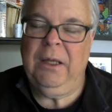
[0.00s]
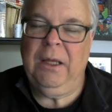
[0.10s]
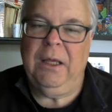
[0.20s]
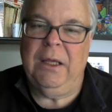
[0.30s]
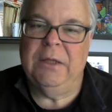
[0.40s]

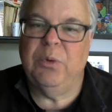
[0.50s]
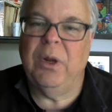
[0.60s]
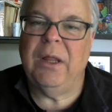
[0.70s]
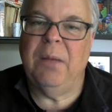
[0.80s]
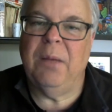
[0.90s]
It's
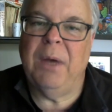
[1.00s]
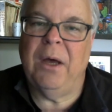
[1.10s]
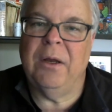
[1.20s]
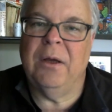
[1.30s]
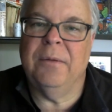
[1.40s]
really
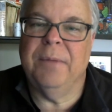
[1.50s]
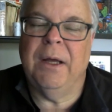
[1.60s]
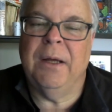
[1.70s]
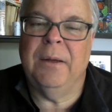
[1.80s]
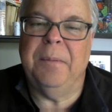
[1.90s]
about a,
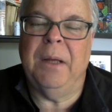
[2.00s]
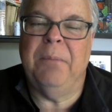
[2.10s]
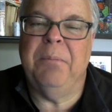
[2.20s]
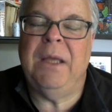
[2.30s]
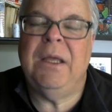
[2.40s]
a, a,
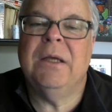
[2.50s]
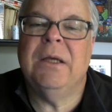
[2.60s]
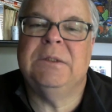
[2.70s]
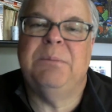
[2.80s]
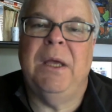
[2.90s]
making a
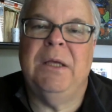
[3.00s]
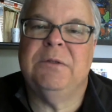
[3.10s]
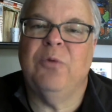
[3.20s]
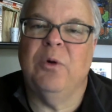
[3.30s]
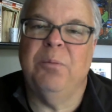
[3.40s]
space
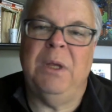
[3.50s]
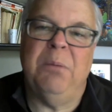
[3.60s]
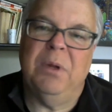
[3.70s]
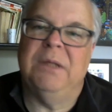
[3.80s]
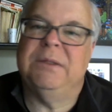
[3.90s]
for
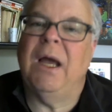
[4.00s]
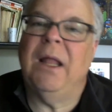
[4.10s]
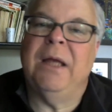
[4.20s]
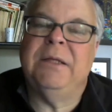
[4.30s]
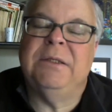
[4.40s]
people, as I
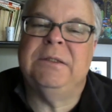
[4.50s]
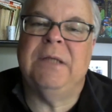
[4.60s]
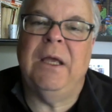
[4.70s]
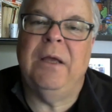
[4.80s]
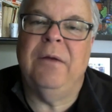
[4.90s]
like to
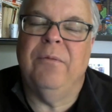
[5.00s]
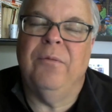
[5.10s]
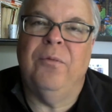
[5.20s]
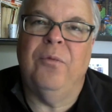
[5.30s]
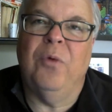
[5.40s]
say,
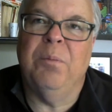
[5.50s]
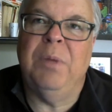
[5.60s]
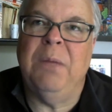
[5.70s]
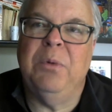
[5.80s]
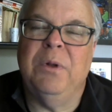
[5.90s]
for
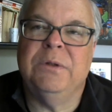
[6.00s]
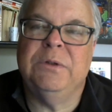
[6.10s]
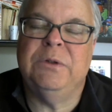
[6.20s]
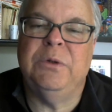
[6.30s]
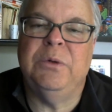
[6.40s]
people
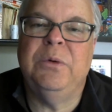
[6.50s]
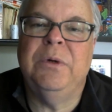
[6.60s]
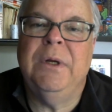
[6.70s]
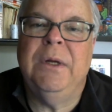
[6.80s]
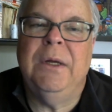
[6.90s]
to
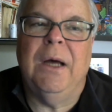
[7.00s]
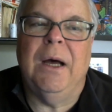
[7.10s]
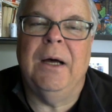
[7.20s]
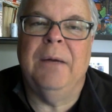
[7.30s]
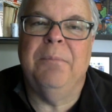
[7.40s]

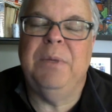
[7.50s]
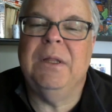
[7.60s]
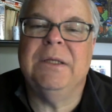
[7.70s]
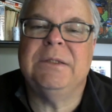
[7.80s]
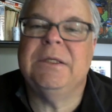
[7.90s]
um, be
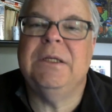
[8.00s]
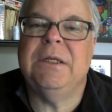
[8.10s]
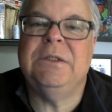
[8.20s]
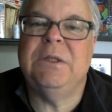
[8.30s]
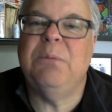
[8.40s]
listened
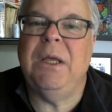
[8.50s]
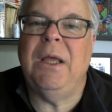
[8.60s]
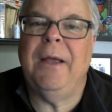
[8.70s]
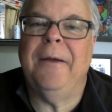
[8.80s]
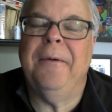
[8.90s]
into
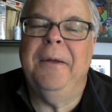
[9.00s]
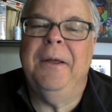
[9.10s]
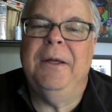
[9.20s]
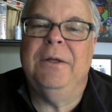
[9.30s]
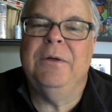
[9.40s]
being,
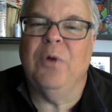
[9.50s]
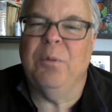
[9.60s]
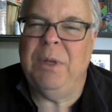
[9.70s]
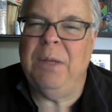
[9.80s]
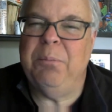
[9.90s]
for
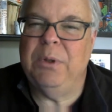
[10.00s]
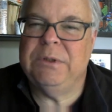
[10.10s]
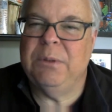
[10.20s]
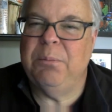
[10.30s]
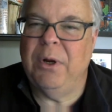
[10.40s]
people
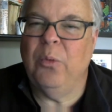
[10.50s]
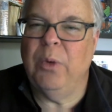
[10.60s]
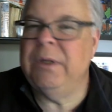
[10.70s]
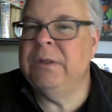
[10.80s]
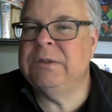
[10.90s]
to bear
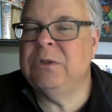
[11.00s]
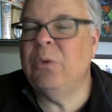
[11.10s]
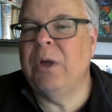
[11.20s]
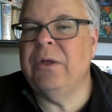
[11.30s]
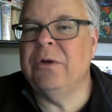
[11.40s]
witness to
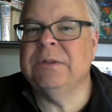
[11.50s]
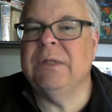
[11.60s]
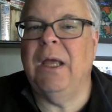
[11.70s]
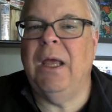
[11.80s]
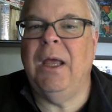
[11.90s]
what you're
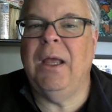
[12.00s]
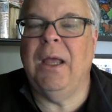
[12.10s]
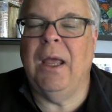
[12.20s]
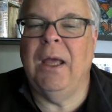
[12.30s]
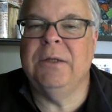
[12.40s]

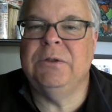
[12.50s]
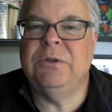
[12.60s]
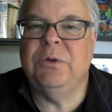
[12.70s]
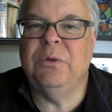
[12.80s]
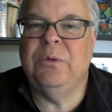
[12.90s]
saying and
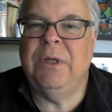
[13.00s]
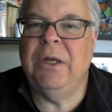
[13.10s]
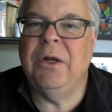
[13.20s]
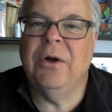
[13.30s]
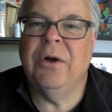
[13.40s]
to
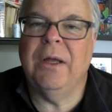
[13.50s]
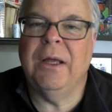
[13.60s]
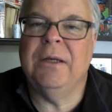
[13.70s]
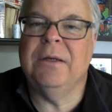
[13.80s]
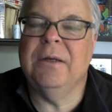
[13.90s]
hear
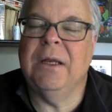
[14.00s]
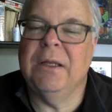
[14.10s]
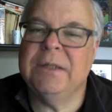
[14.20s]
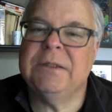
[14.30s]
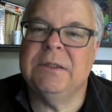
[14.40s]
and, and
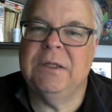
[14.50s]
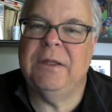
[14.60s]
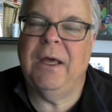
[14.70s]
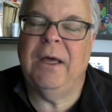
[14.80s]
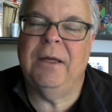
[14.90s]
listen to
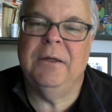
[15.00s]
that.